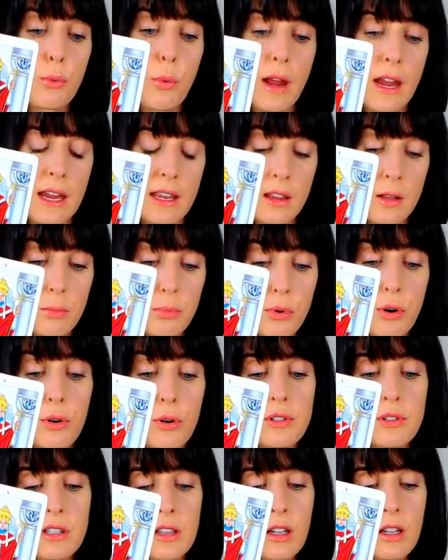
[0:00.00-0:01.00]
weighing the
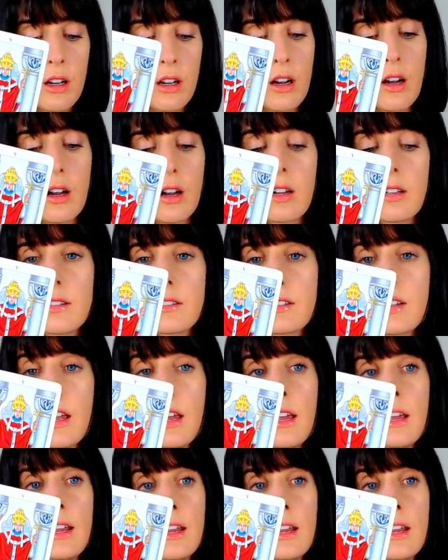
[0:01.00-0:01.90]
pros and the cons,